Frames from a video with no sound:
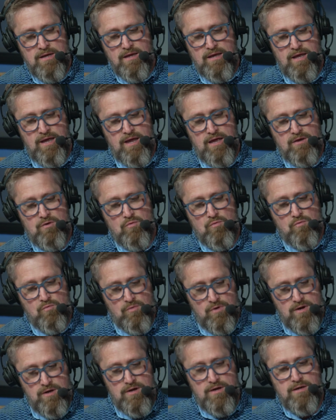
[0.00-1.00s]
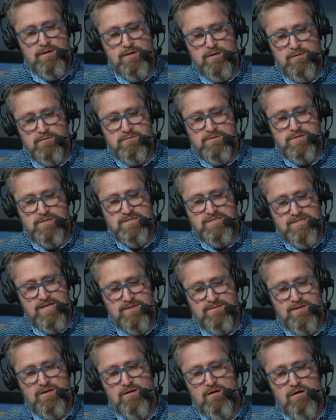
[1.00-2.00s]
can run to
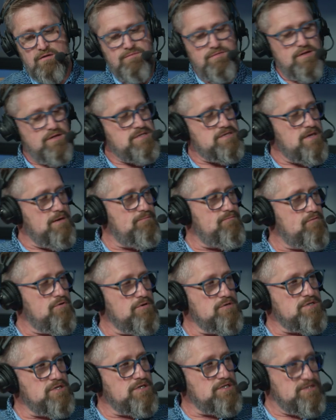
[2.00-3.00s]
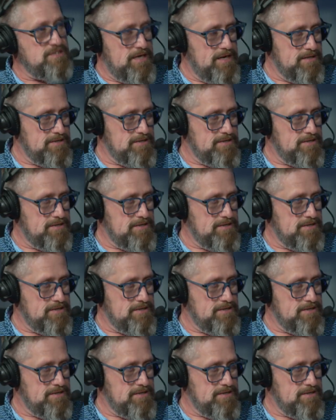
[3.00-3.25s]
set the offense up for success.